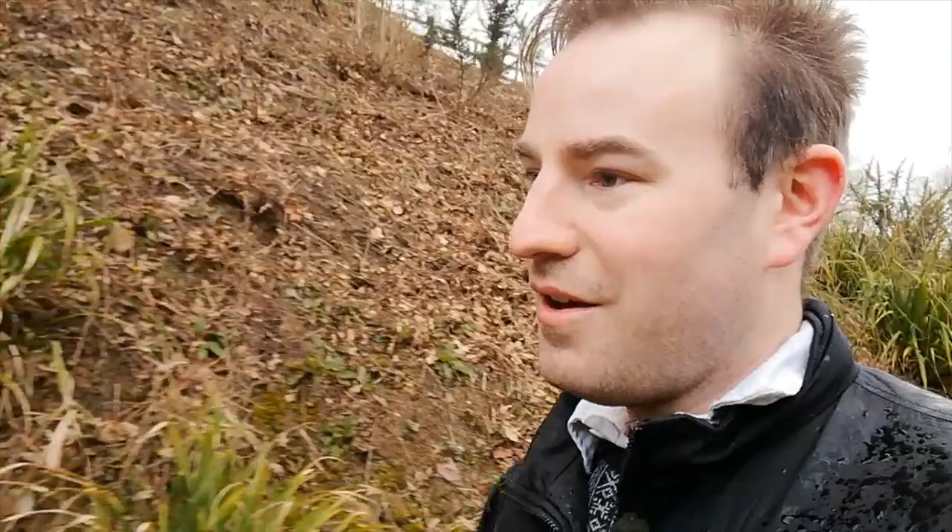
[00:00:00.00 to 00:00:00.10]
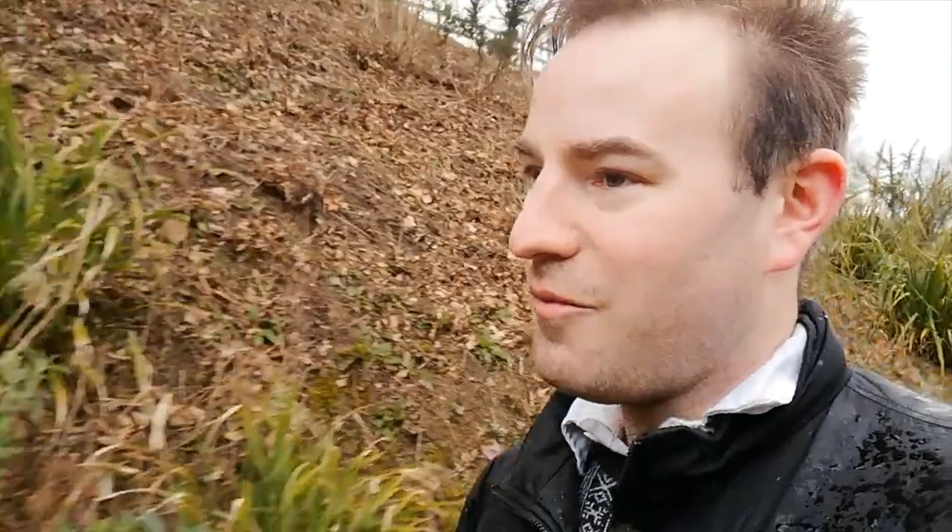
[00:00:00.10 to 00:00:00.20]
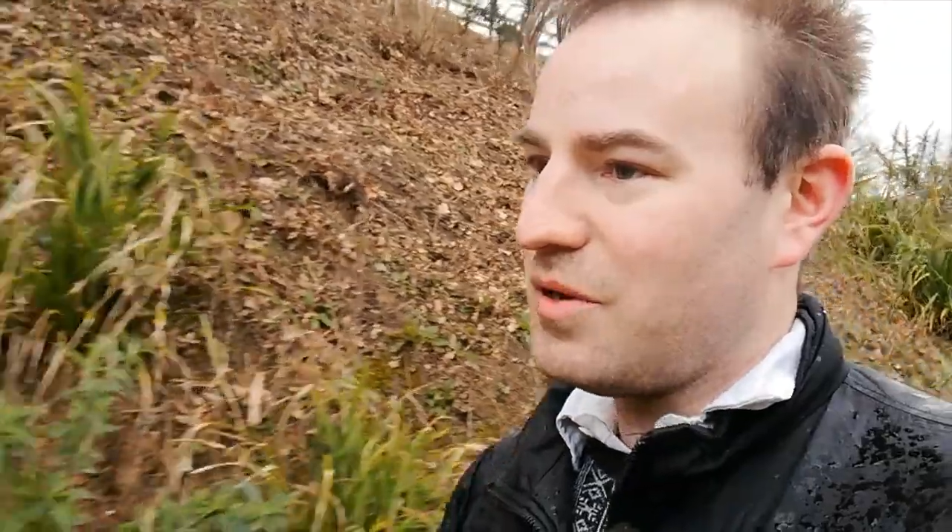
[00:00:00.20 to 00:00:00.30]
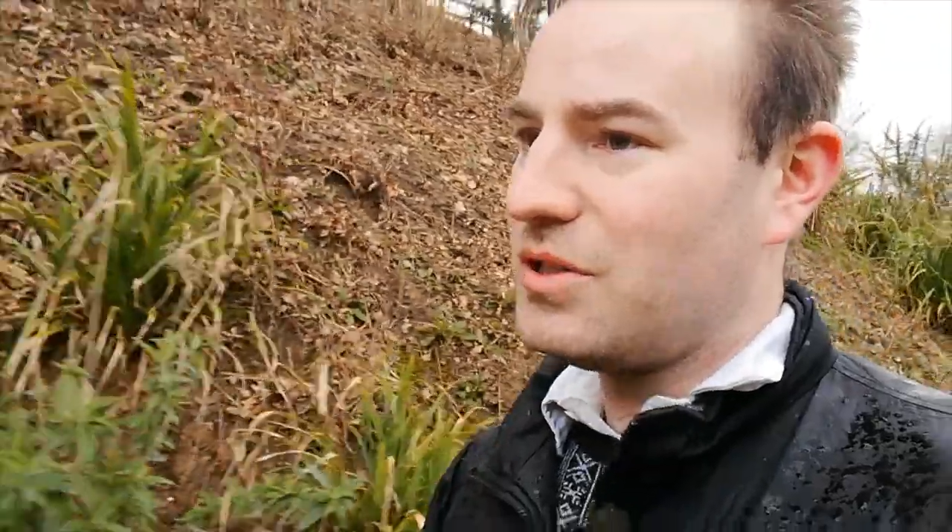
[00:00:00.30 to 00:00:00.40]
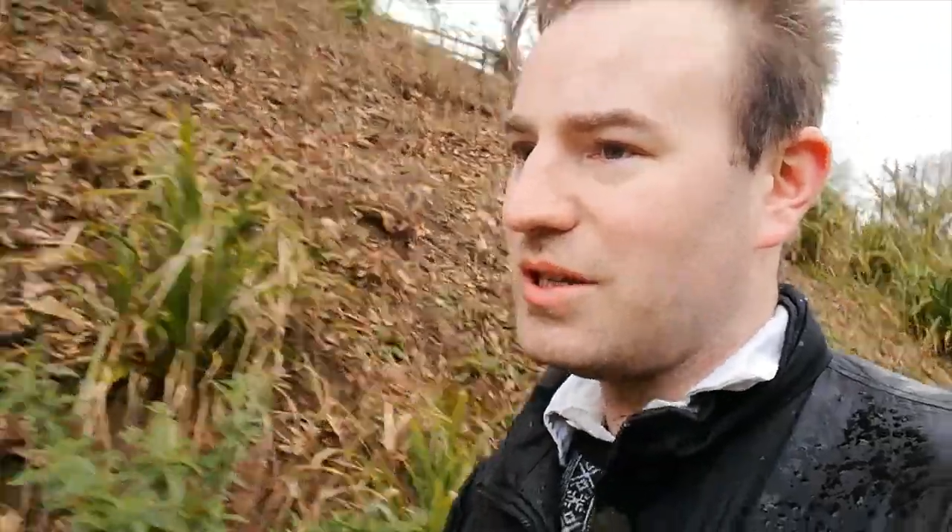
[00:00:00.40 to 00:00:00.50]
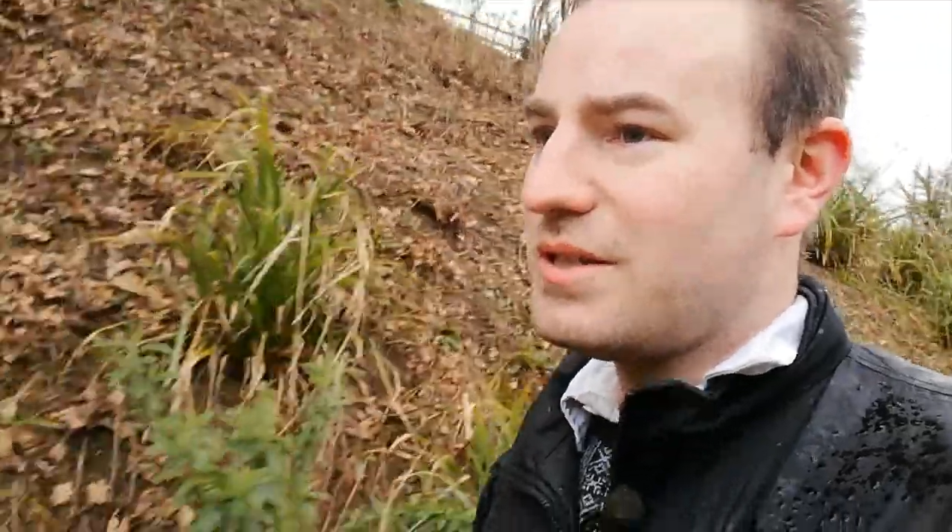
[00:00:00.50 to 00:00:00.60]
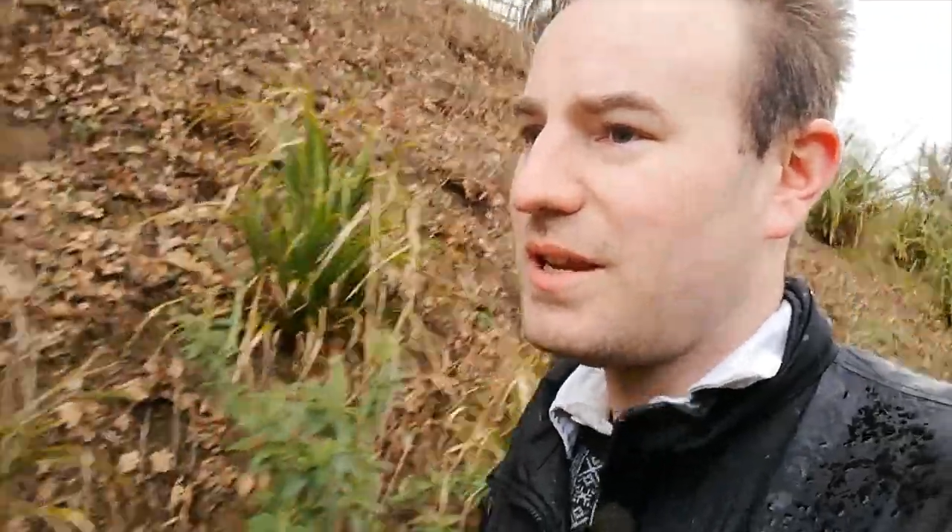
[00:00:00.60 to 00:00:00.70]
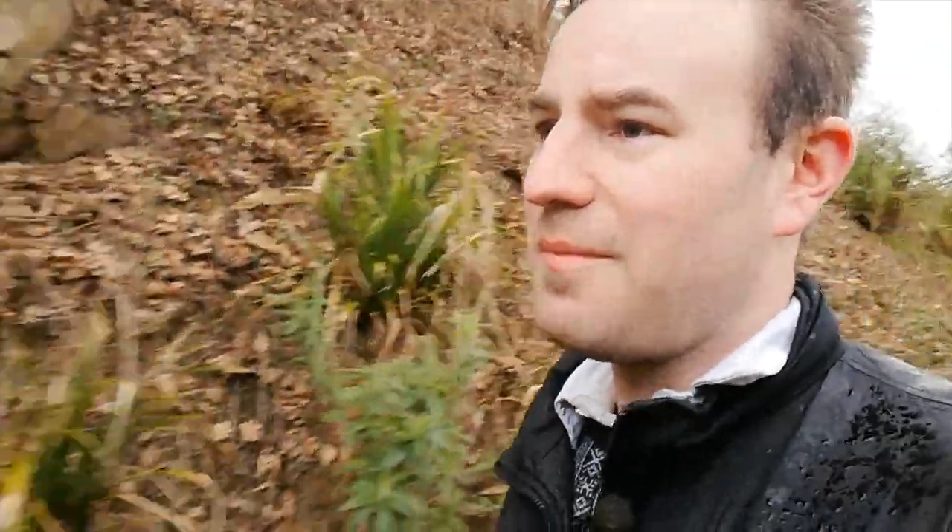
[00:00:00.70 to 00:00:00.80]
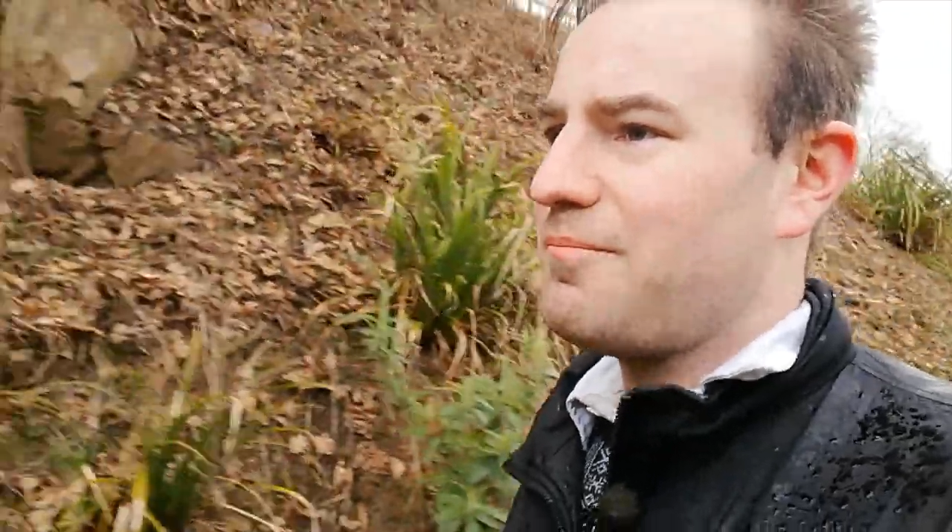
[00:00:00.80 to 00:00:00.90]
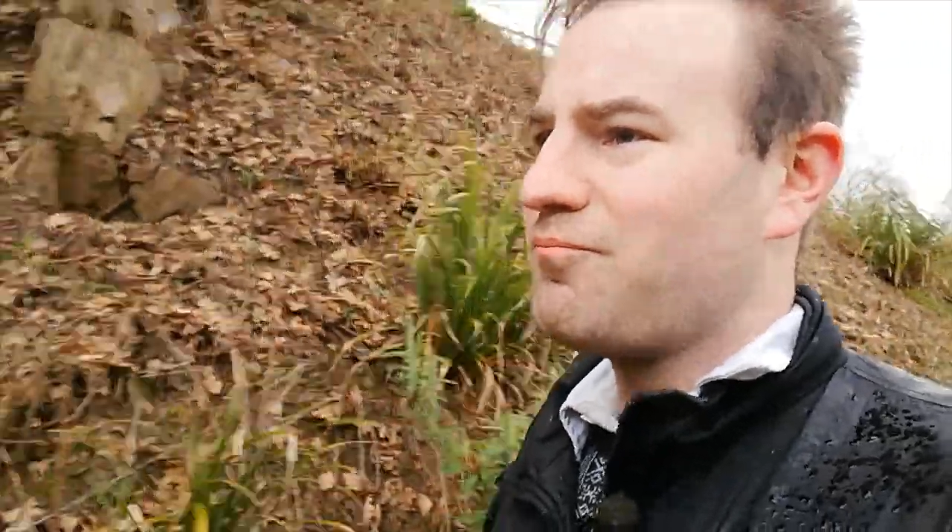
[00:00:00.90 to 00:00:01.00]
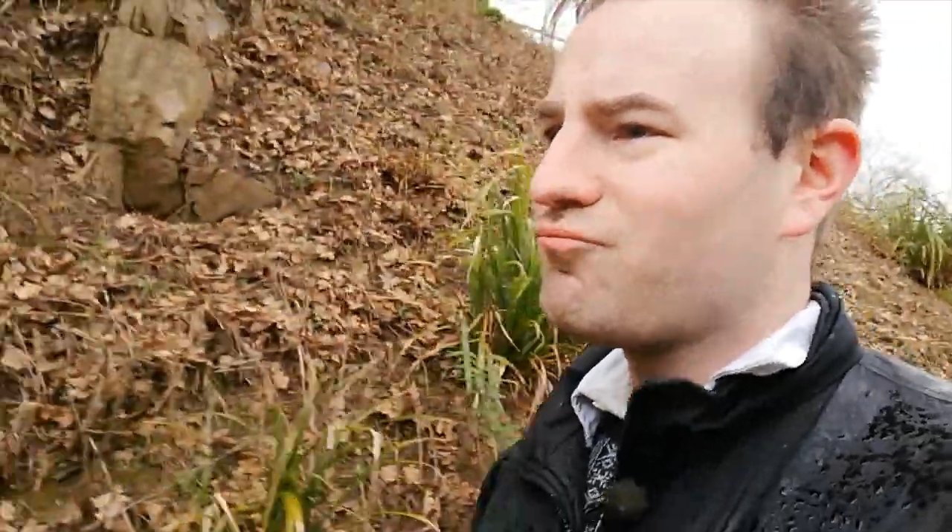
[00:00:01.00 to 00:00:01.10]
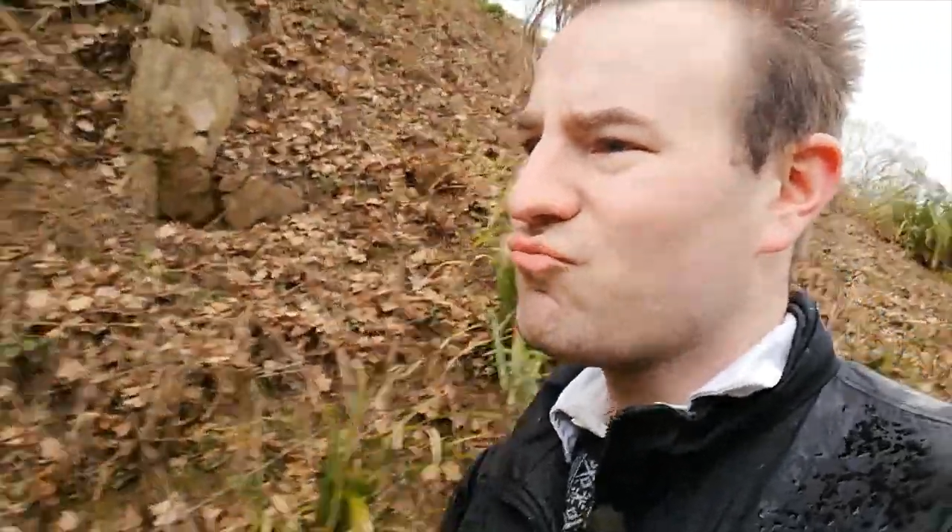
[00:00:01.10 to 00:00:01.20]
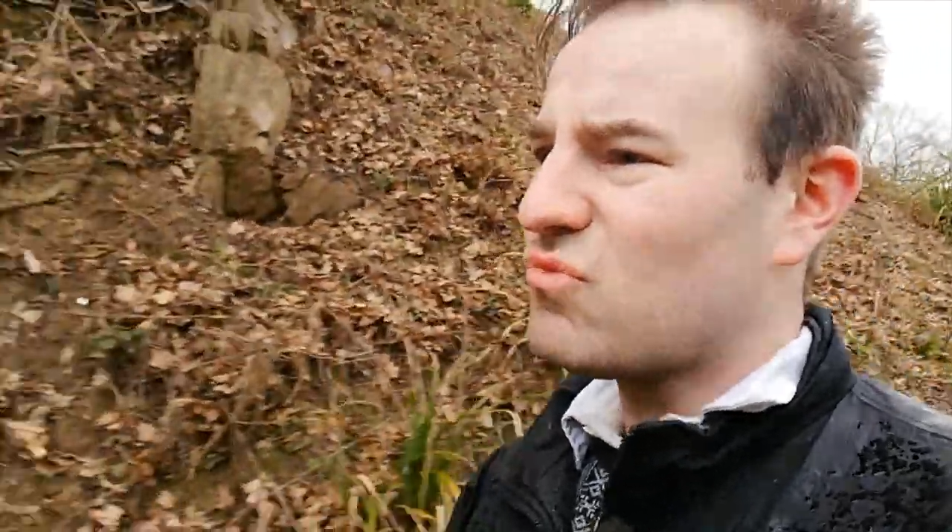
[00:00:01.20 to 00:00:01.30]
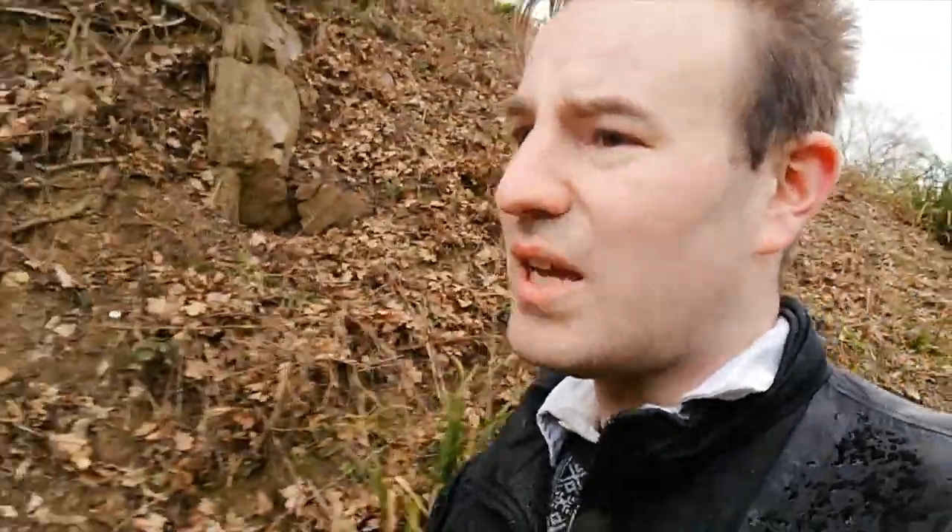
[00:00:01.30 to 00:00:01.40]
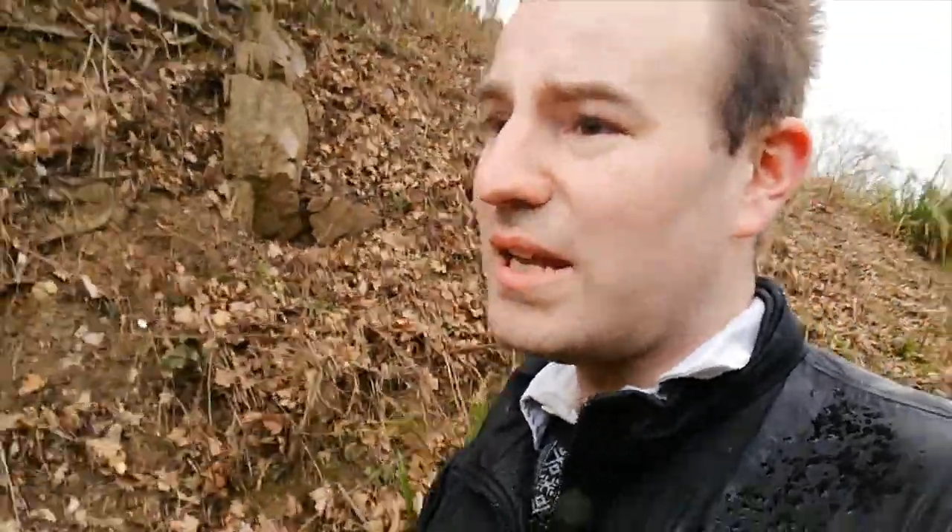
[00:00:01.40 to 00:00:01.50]
which is um,
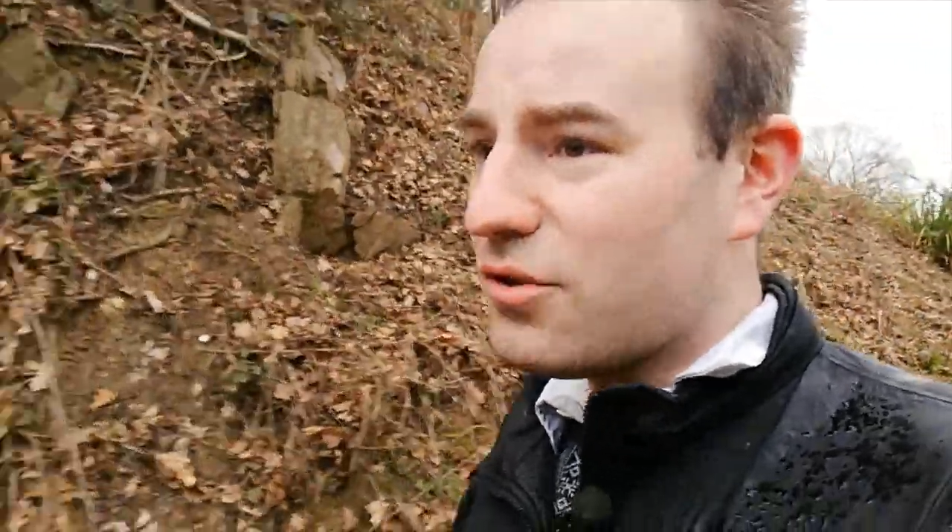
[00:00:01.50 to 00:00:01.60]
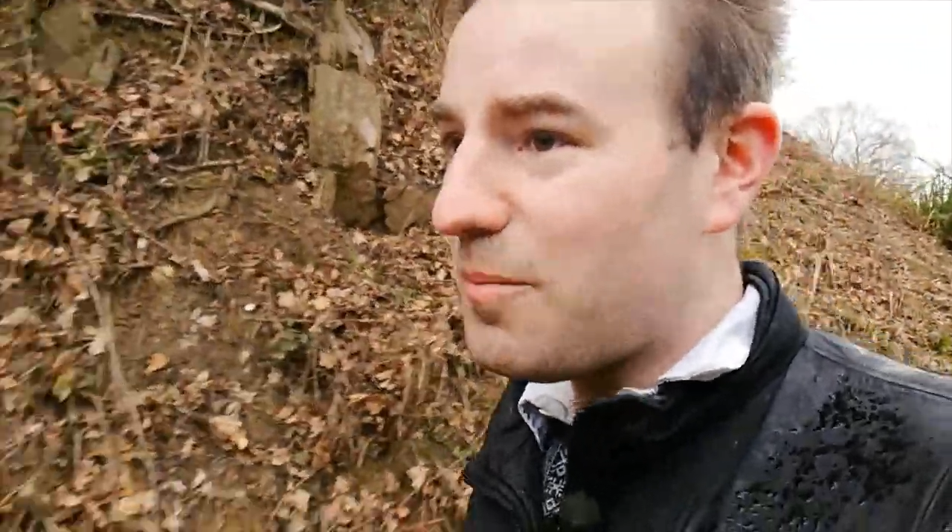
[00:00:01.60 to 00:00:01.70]
a little